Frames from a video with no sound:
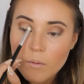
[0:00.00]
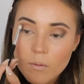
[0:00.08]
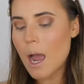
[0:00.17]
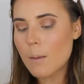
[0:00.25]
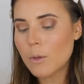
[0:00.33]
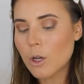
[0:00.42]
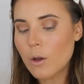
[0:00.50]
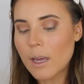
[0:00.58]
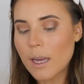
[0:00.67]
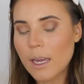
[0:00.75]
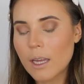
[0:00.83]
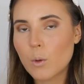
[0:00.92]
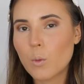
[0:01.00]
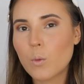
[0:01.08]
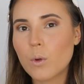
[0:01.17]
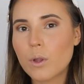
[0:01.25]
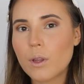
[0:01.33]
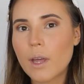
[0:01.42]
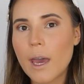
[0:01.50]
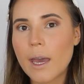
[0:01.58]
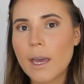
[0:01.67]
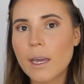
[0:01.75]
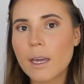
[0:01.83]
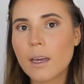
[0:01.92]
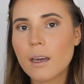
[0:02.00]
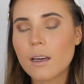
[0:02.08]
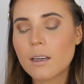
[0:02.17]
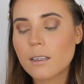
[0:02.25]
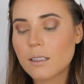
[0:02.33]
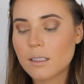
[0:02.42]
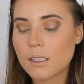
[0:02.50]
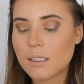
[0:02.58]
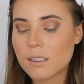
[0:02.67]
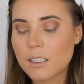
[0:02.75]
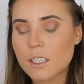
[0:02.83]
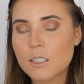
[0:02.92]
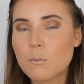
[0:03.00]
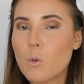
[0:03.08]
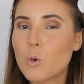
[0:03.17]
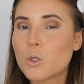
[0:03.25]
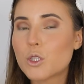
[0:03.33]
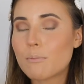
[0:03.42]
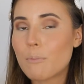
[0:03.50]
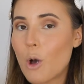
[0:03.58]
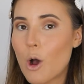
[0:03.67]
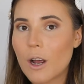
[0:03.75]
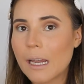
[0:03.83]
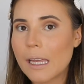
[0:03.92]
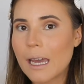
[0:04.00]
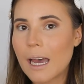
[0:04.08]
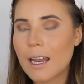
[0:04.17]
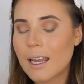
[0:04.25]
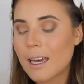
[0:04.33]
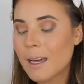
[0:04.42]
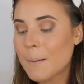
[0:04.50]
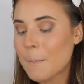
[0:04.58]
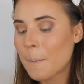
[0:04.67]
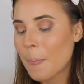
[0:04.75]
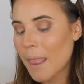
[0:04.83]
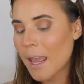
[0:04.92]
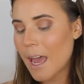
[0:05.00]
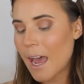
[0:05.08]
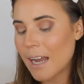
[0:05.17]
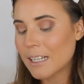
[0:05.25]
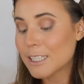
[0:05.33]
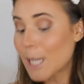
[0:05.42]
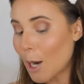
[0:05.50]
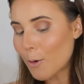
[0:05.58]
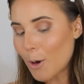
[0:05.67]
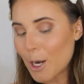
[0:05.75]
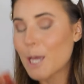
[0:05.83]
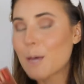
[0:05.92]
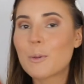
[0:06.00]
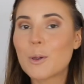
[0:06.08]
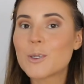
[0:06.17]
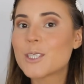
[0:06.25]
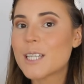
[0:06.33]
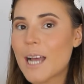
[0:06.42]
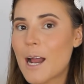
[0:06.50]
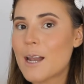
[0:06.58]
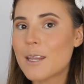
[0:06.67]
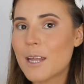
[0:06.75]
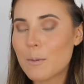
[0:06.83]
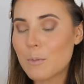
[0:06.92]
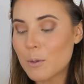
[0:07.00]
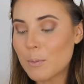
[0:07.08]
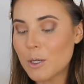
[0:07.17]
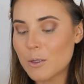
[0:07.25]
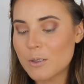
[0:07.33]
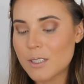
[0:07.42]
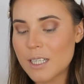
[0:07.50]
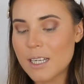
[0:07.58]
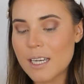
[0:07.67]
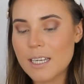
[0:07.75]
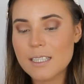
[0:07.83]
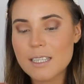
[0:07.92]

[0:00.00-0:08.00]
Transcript: I'm going to go ahead with a more sparkly color, and it's ironic because the color that I'm going to be using is